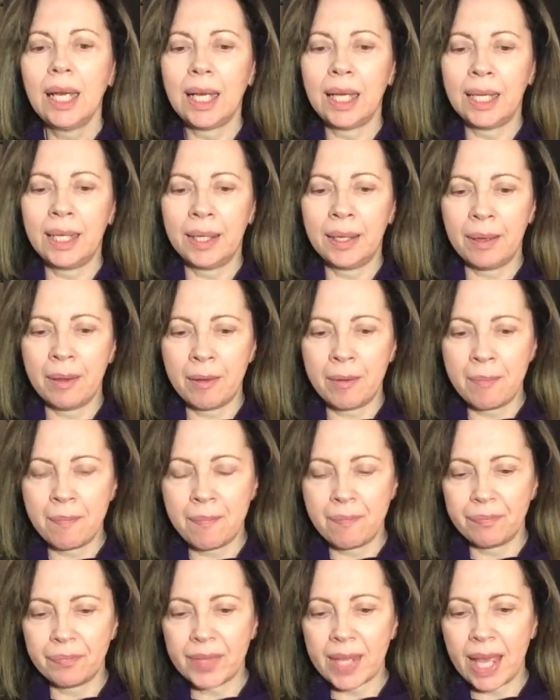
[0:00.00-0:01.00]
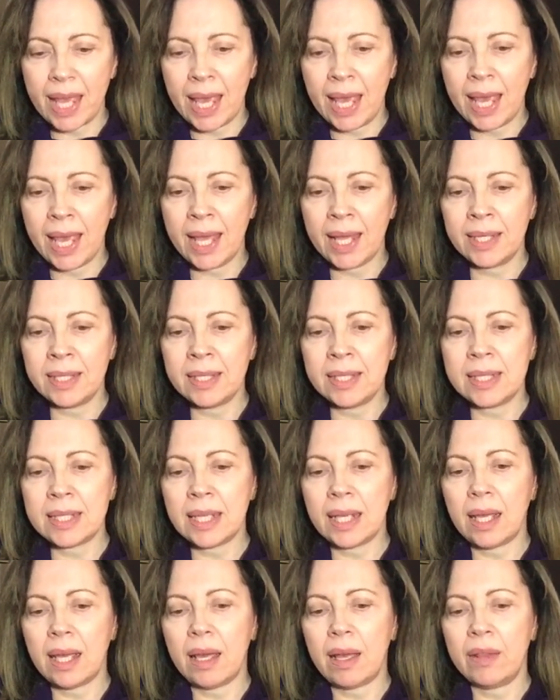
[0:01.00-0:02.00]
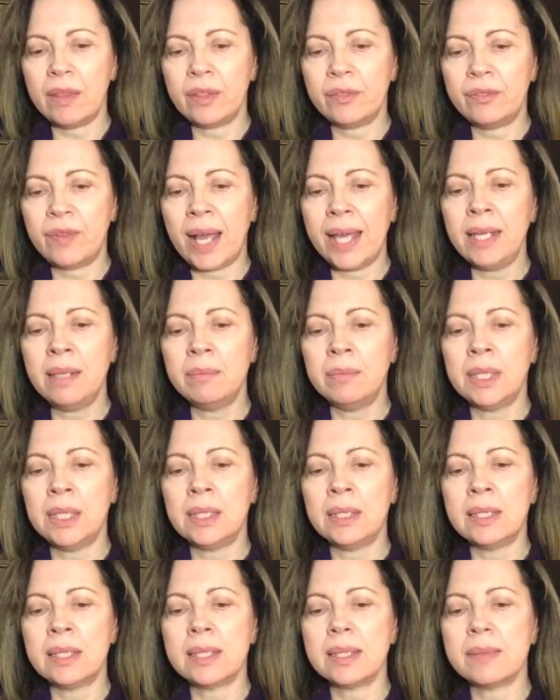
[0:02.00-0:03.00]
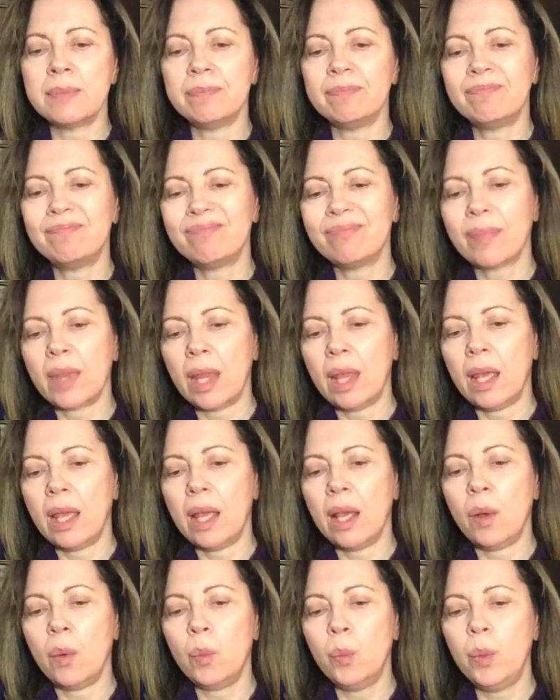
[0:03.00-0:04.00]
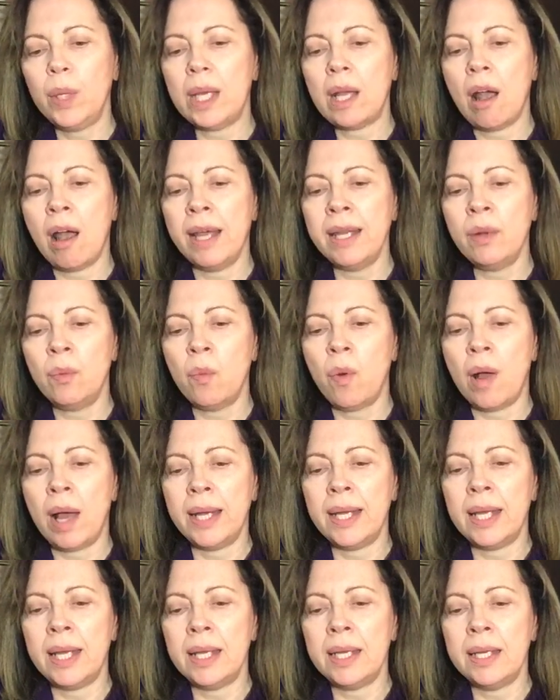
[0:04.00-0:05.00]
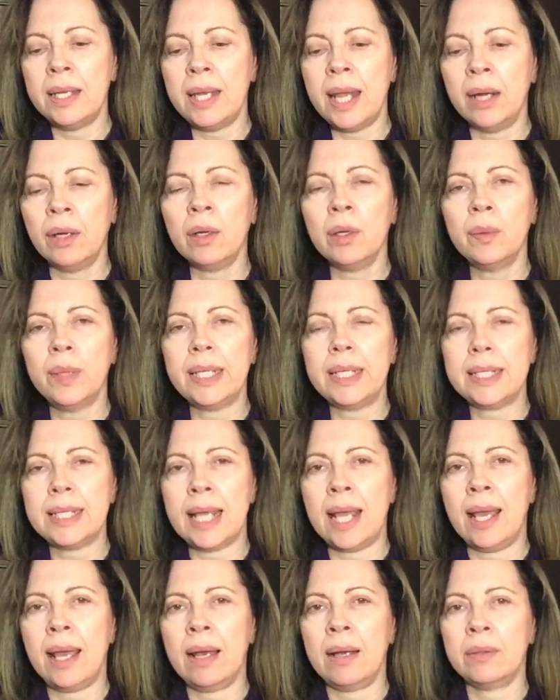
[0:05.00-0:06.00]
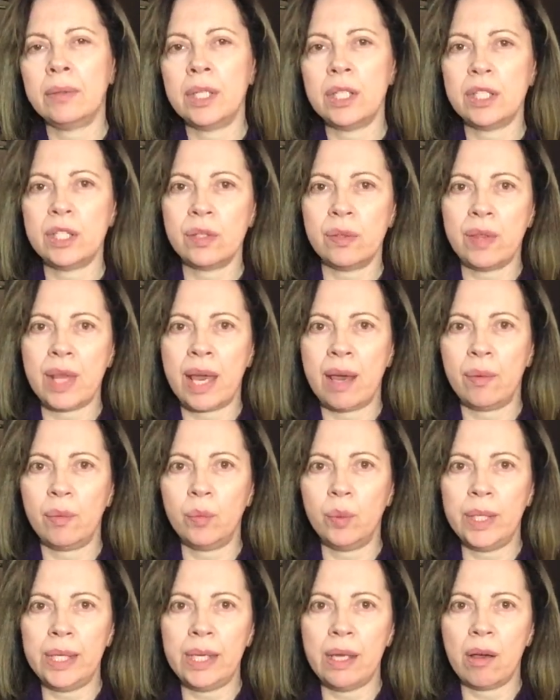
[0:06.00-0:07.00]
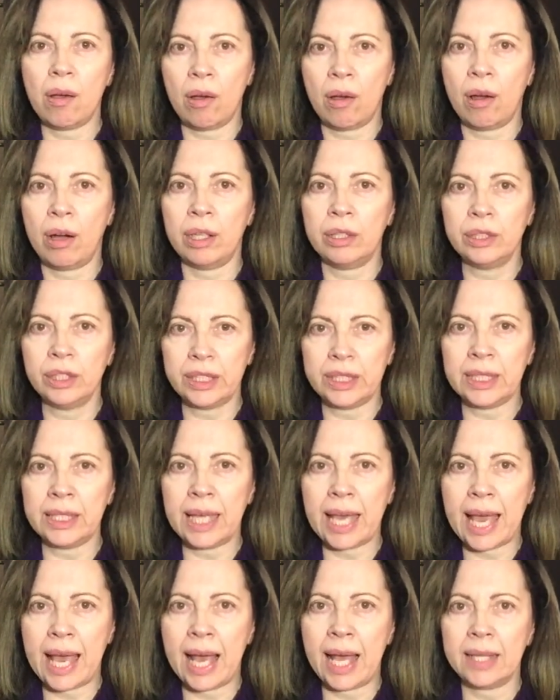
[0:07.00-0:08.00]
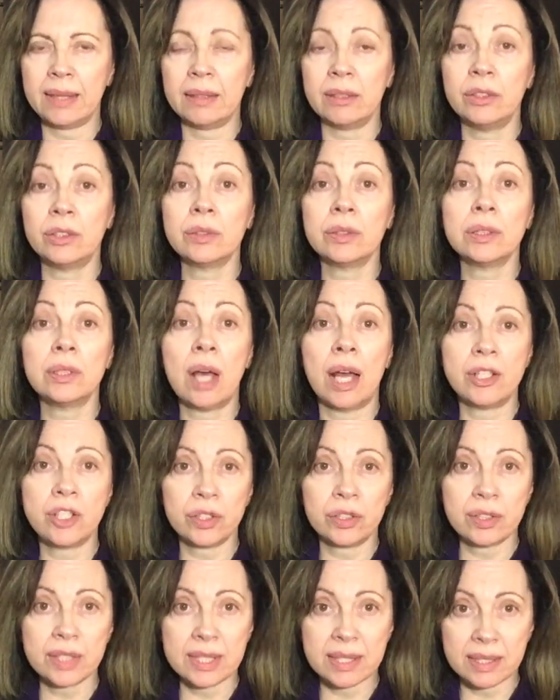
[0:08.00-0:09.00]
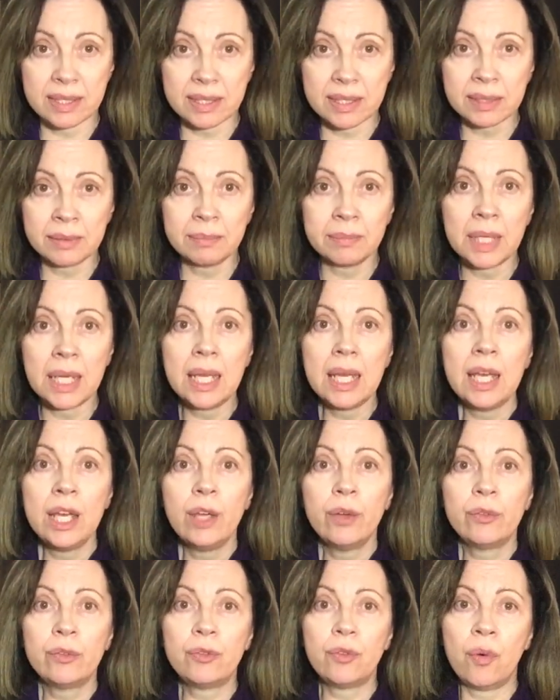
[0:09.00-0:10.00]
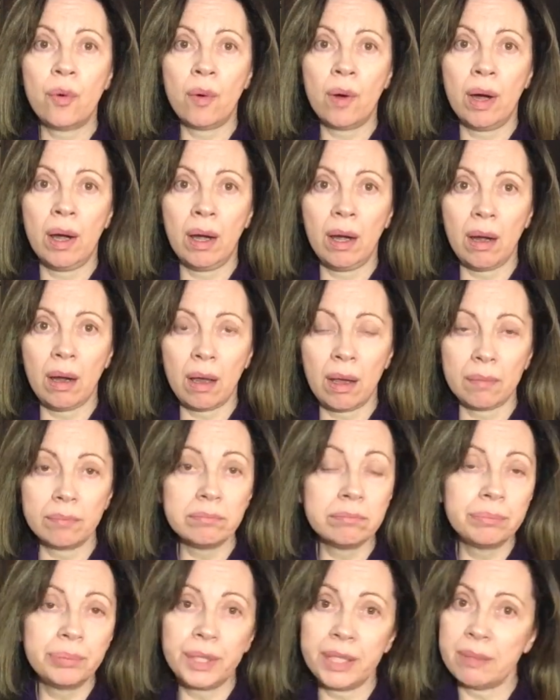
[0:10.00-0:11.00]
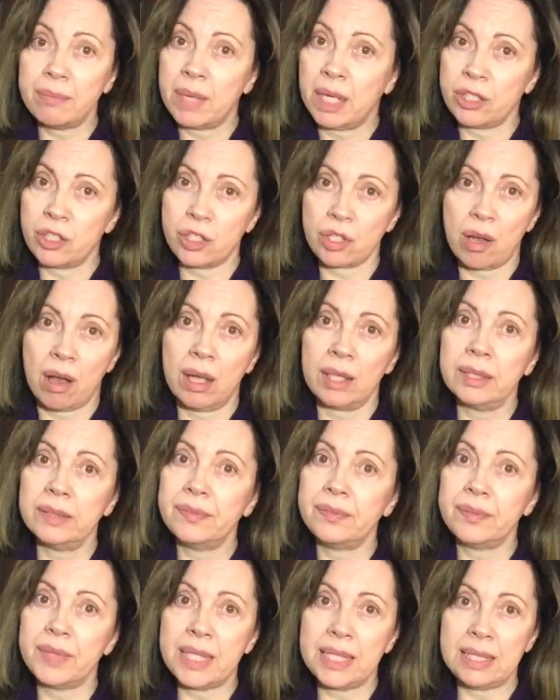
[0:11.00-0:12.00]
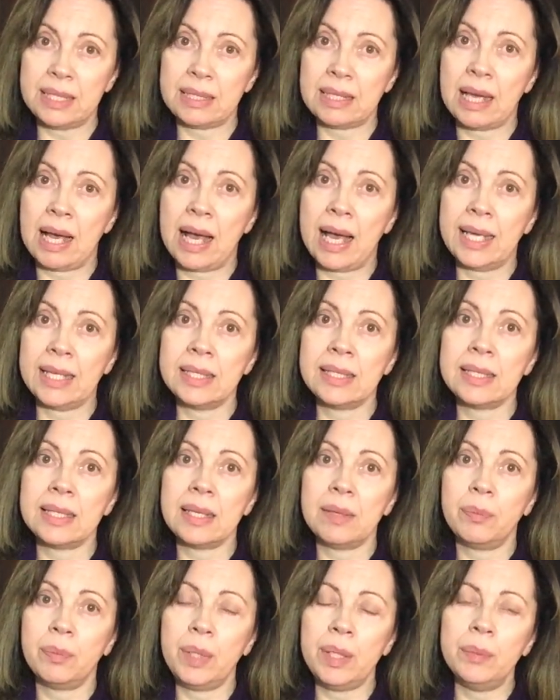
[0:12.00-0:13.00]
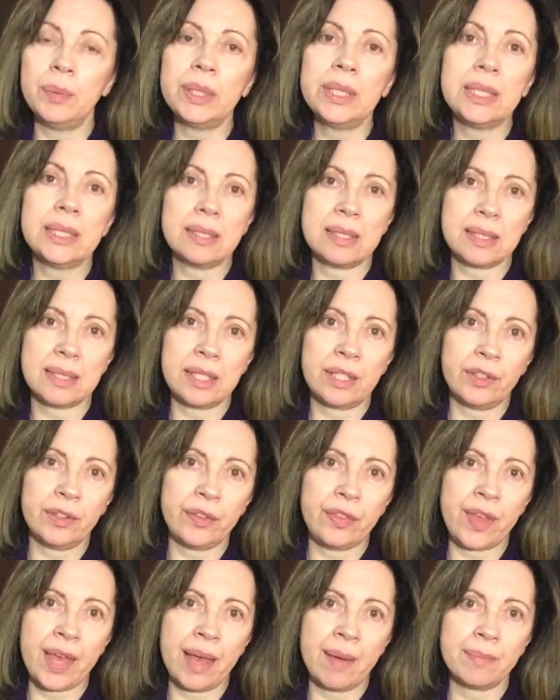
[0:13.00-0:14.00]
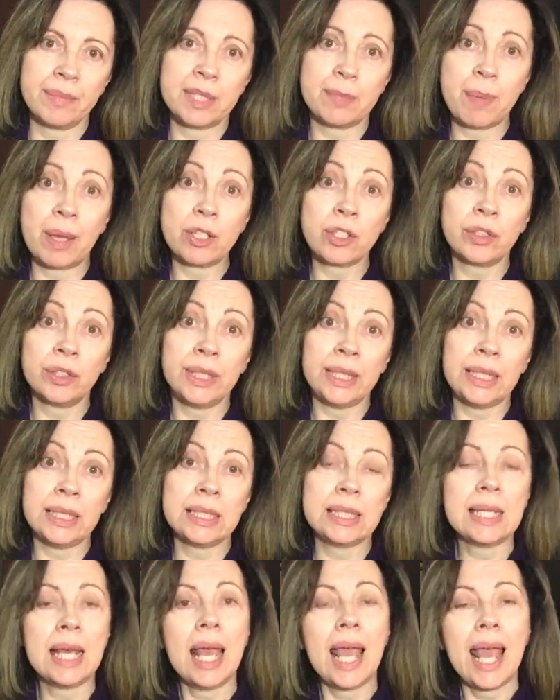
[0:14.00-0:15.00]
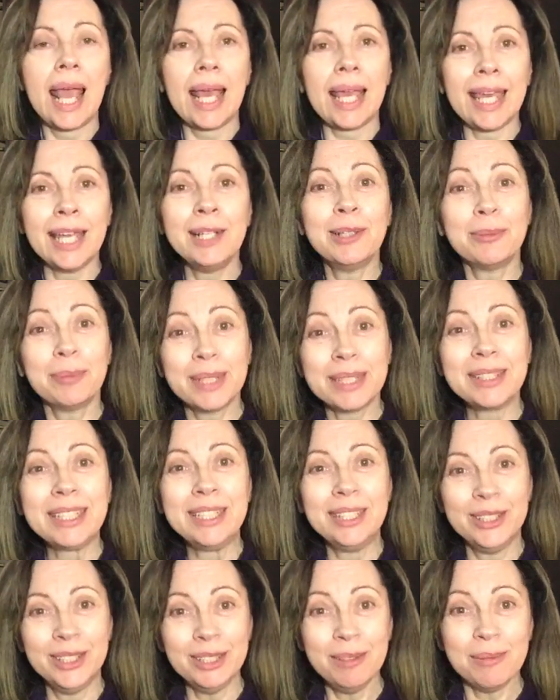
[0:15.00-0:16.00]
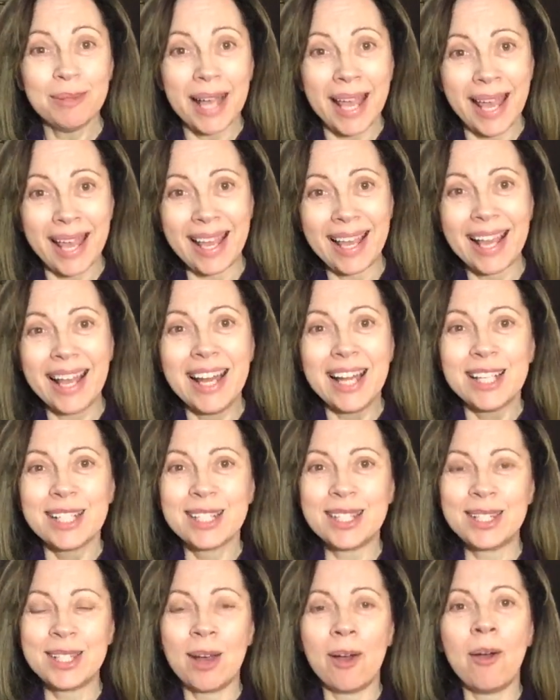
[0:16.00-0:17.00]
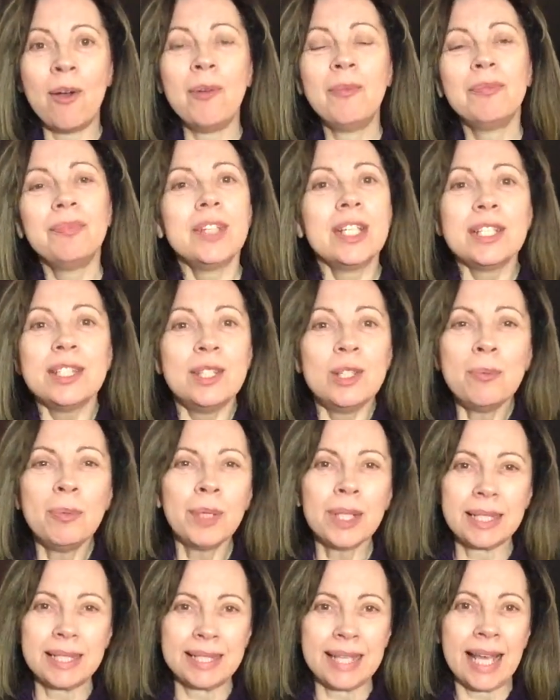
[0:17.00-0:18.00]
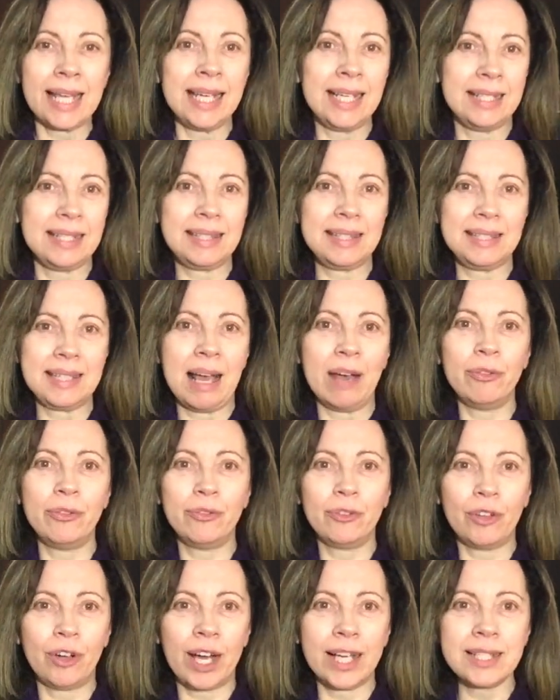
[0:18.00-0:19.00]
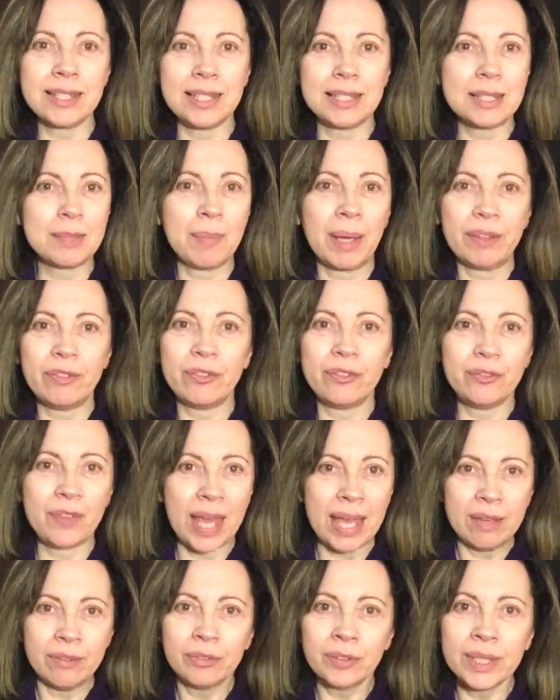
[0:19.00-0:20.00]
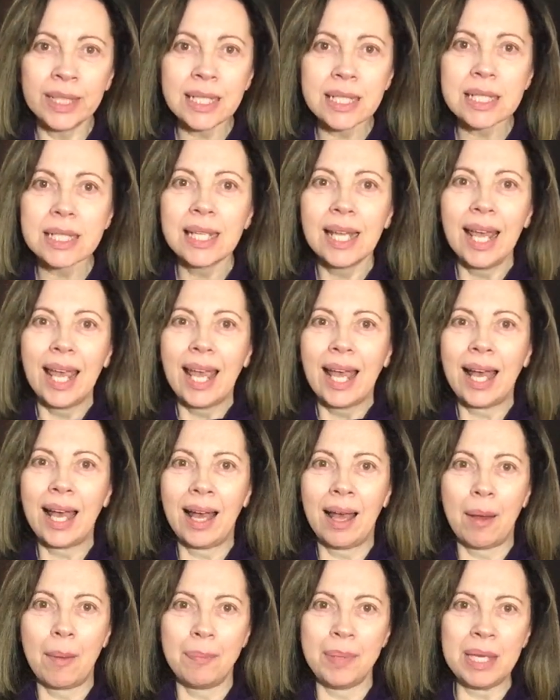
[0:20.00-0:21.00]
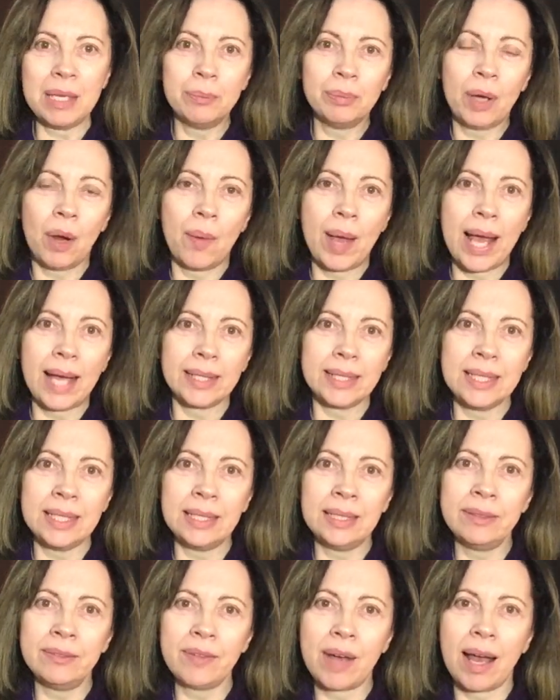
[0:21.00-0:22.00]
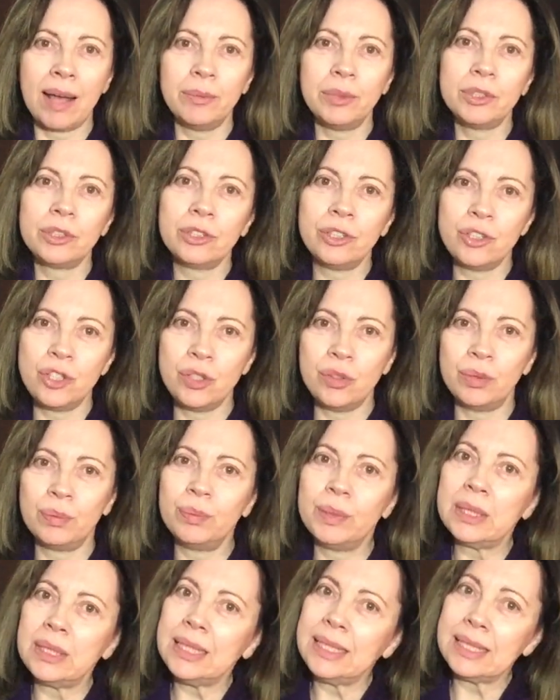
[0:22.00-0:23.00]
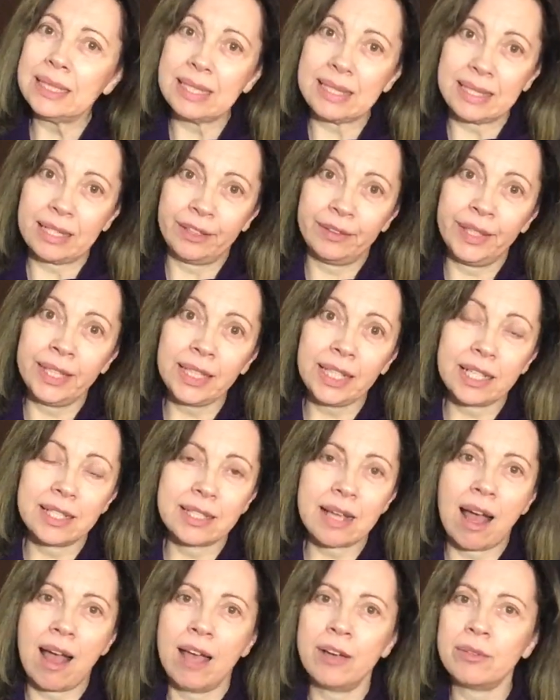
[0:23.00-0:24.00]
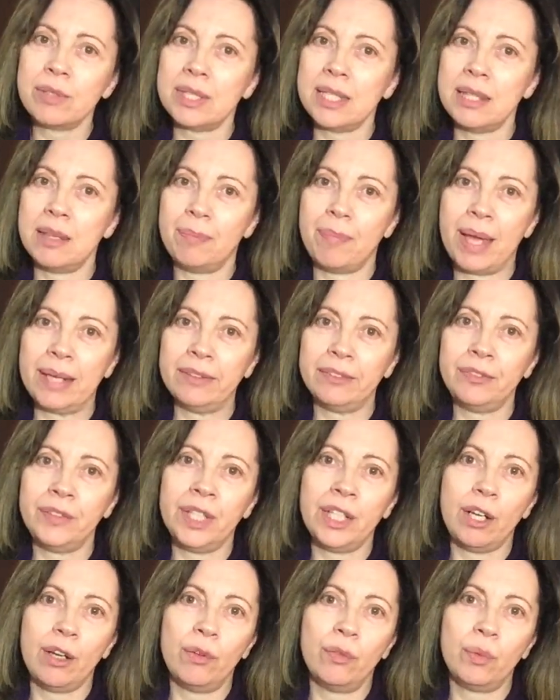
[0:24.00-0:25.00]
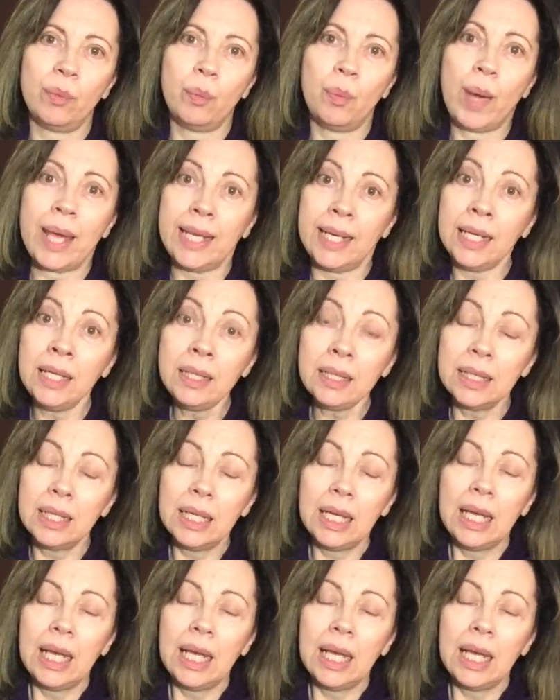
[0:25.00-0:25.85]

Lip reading: And the vitamins, we kind of want to narrow it down so that we are looking at the neurological system. For pretty much all of these guys, we would consider them special needs in a really good way. So super exciting stuff for us. It's my favorite. Being proactive, I would urge you to really consider it because I don't see the benefit of waiting.